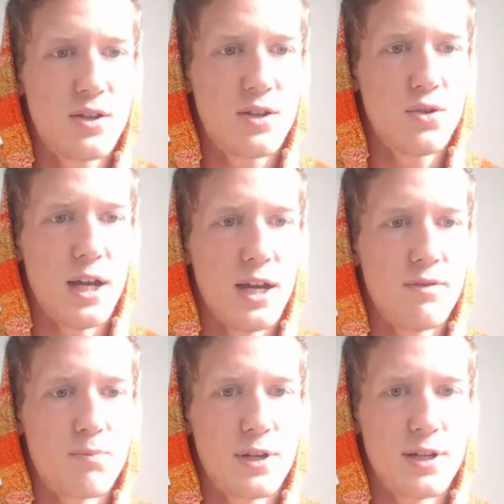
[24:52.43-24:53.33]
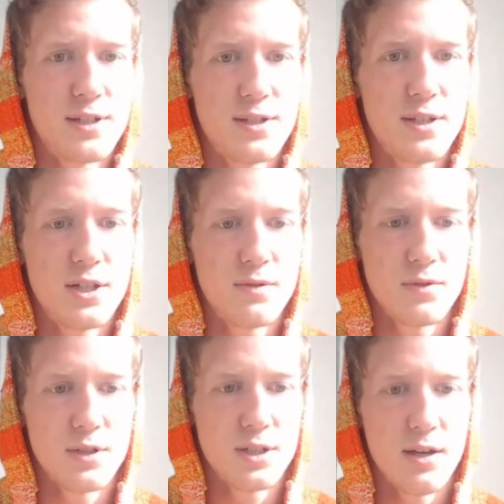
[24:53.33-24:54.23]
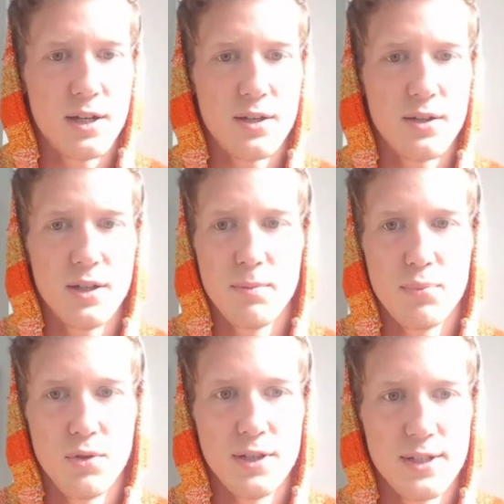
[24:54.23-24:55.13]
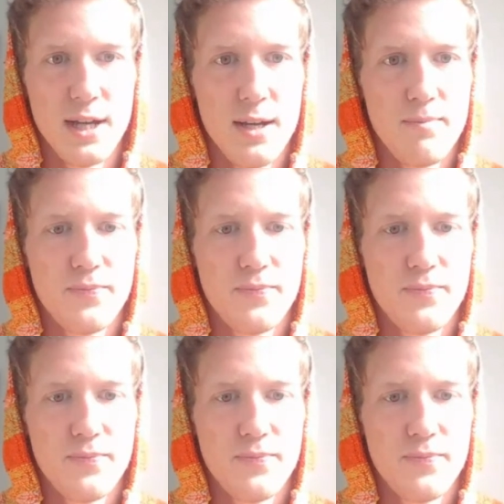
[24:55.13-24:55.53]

I have a presentation for Scout IQ. Let me pull this up.